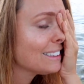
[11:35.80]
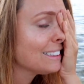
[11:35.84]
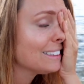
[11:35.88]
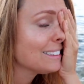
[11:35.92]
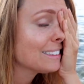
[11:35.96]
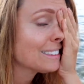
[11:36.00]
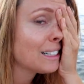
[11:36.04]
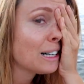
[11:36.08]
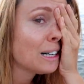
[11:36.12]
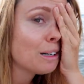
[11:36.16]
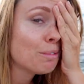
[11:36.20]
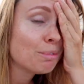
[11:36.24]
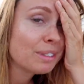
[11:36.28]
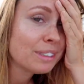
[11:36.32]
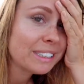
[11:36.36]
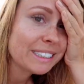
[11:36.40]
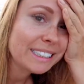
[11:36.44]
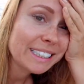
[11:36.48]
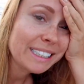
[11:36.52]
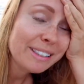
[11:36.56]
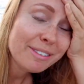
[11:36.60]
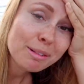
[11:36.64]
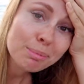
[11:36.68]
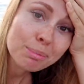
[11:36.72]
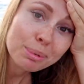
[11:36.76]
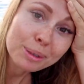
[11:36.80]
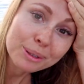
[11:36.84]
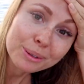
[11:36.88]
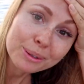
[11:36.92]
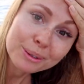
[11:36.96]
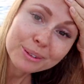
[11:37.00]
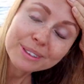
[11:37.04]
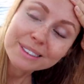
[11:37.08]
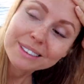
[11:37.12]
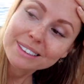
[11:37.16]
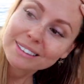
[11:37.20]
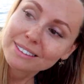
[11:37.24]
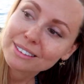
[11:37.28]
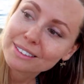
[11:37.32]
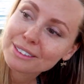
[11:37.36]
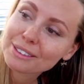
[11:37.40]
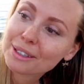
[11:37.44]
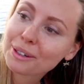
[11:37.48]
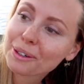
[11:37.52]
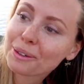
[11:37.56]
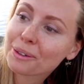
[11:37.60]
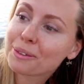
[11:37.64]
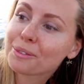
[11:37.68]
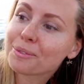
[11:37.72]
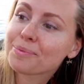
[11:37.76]
It's unbelievable.
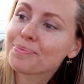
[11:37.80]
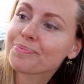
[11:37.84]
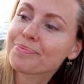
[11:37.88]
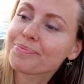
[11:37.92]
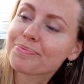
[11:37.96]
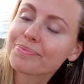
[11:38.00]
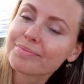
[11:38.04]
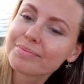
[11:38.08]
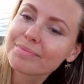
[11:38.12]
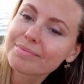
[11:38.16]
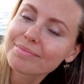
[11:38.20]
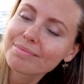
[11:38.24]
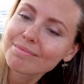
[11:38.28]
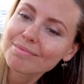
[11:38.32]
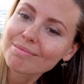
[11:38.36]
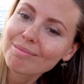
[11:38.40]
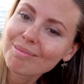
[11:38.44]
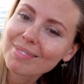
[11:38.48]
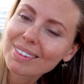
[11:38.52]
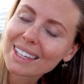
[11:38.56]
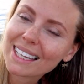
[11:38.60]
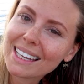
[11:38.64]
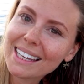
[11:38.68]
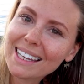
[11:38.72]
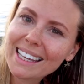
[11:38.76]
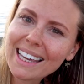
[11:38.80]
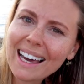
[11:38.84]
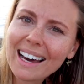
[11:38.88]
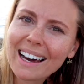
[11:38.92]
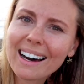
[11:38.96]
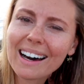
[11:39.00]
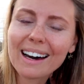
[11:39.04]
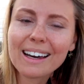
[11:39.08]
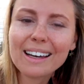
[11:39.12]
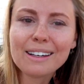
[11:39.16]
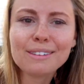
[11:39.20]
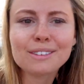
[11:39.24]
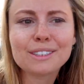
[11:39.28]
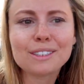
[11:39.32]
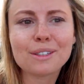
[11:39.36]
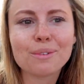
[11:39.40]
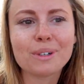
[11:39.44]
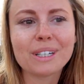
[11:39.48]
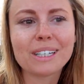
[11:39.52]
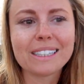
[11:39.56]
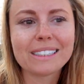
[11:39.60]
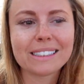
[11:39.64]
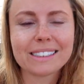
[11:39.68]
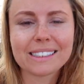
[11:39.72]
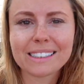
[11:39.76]
So yeah, I also
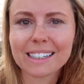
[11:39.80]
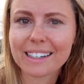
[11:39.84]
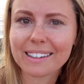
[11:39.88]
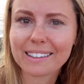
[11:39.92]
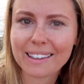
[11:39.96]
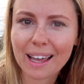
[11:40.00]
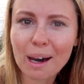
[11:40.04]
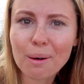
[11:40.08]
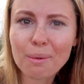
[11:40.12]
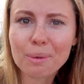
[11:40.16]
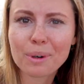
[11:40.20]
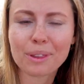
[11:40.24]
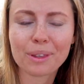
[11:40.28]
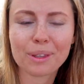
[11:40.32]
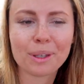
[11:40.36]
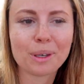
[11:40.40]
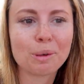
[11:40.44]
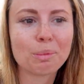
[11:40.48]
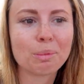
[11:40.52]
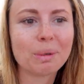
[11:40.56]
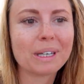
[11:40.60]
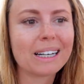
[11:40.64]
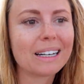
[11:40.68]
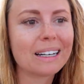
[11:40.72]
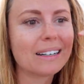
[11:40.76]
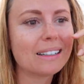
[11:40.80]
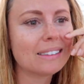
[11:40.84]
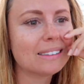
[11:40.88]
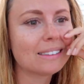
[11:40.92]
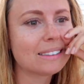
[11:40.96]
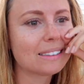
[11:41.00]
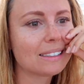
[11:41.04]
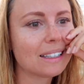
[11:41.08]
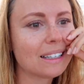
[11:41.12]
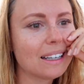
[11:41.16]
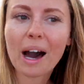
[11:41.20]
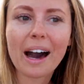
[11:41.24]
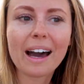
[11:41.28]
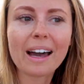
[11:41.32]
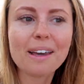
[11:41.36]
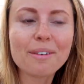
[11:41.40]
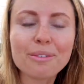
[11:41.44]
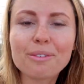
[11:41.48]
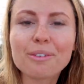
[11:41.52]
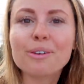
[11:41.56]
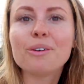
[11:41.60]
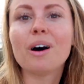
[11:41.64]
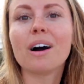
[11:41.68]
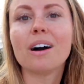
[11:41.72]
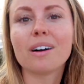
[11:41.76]
wanted to share that with you because I
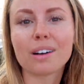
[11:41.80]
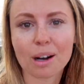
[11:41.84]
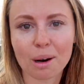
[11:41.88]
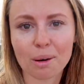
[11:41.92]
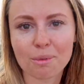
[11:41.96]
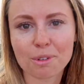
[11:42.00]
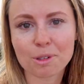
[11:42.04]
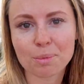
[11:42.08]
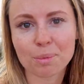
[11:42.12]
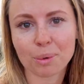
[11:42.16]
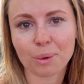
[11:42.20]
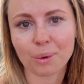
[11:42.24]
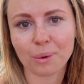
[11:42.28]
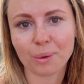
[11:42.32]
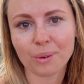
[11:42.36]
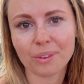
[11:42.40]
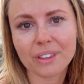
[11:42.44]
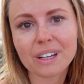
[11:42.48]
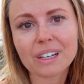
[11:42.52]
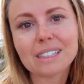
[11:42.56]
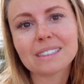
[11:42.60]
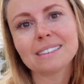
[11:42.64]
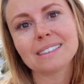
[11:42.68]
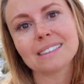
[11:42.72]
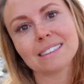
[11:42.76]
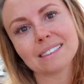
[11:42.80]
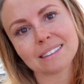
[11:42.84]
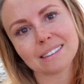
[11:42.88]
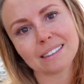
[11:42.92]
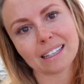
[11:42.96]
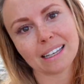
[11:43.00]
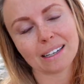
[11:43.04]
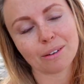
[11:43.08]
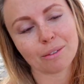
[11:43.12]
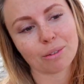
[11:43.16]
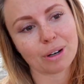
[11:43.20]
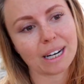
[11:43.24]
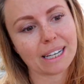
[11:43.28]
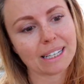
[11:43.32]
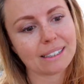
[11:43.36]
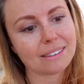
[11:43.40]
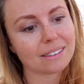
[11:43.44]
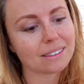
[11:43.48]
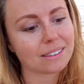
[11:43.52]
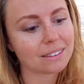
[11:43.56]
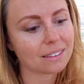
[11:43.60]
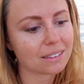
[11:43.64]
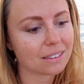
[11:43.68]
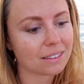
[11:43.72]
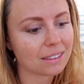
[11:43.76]
feel uncomfortable. There's this thing,
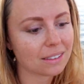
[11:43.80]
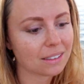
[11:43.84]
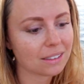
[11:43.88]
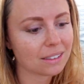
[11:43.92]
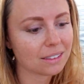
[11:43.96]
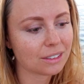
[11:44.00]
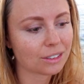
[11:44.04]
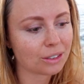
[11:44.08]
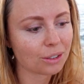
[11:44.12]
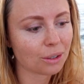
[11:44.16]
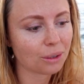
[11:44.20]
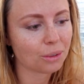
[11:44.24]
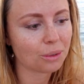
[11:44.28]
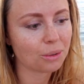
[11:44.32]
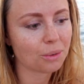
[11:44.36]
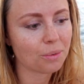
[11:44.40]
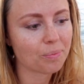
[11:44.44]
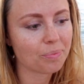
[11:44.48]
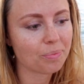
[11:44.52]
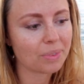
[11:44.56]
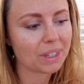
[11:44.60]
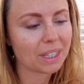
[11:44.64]
right? So